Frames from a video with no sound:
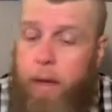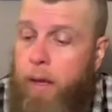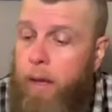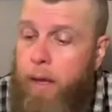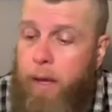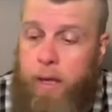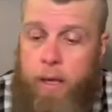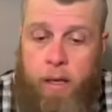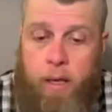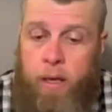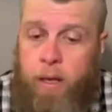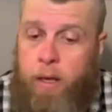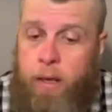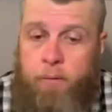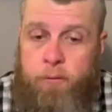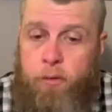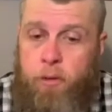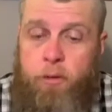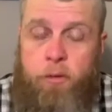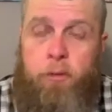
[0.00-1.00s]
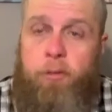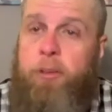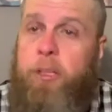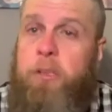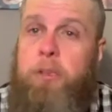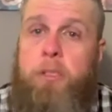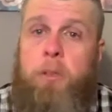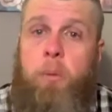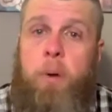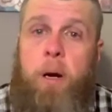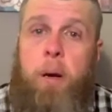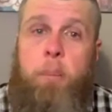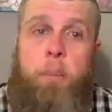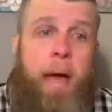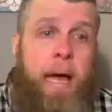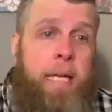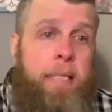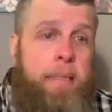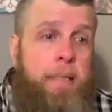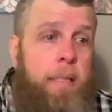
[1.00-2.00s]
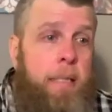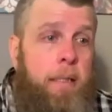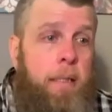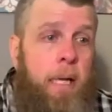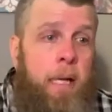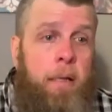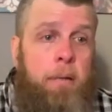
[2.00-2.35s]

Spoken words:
If you refuse to wear a mask and